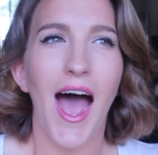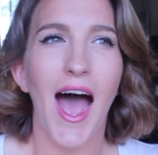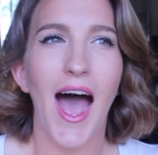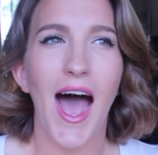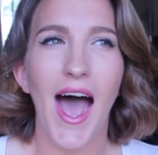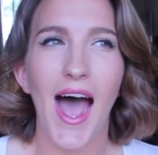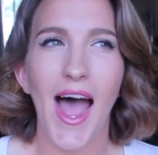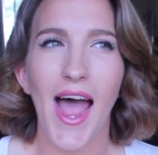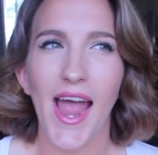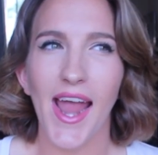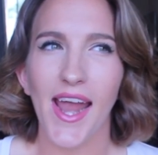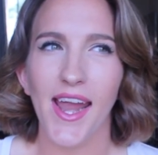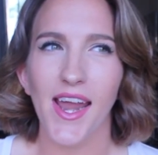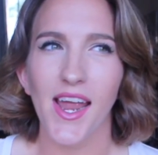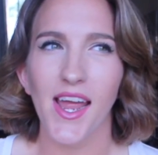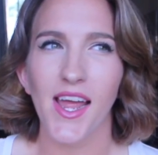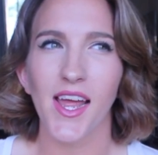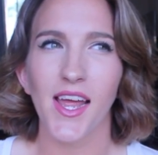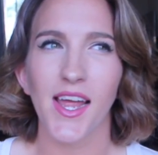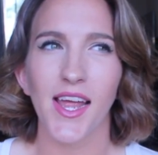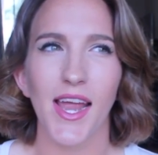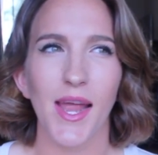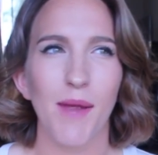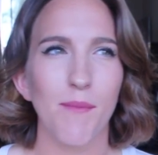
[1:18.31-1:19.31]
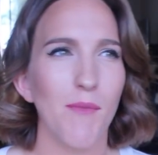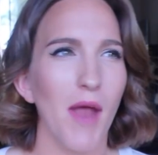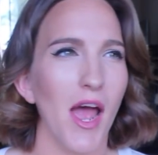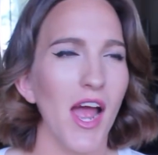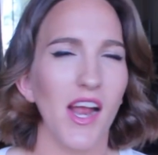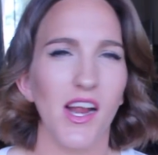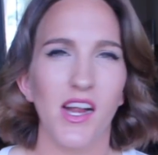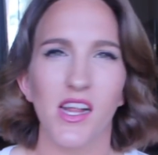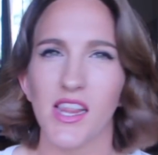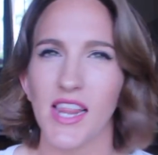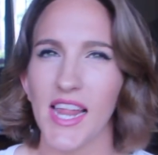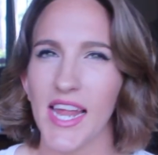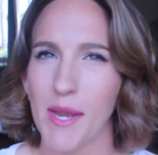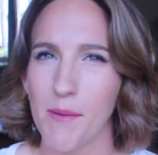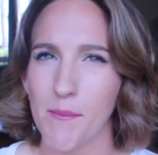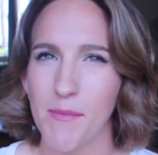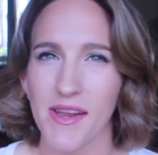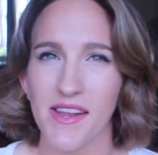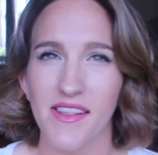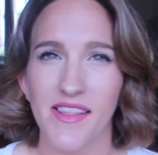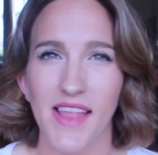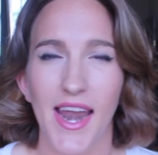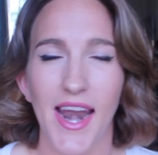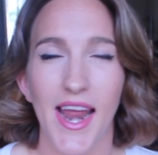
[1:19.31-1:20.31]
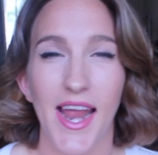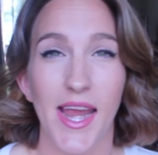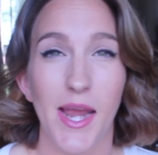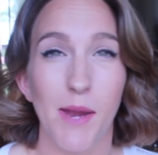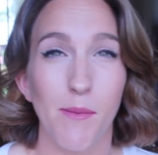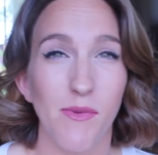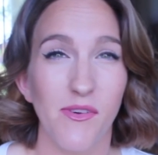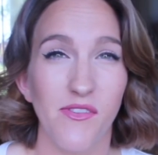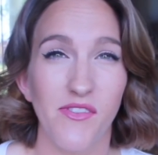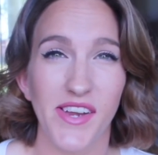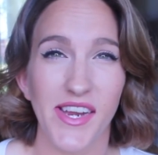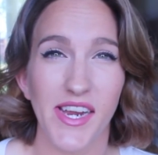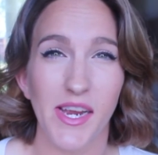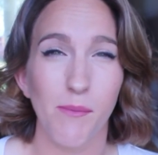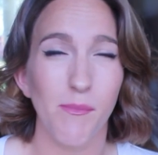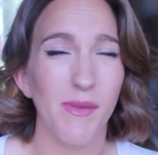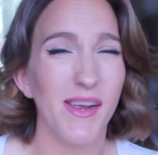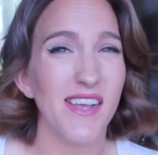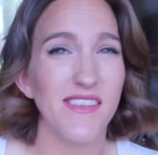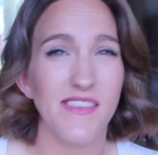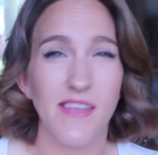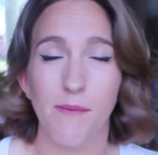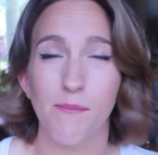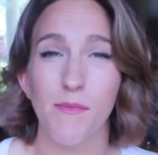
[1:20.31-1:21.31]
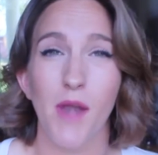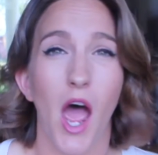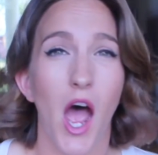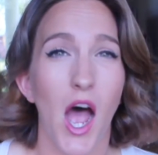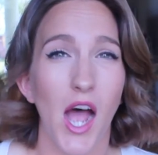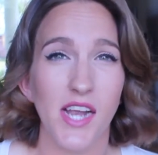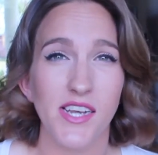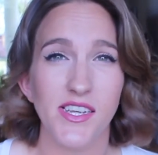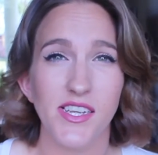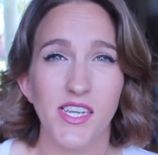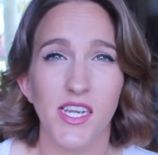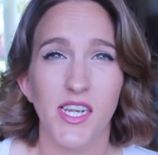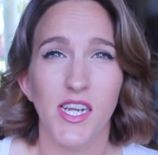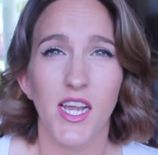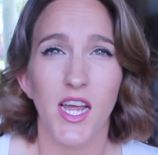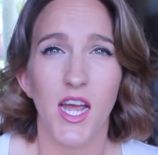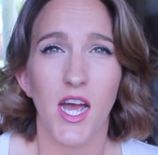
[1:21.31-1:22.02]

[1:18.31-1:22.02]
I am not claiming that I am a vegan because I'm not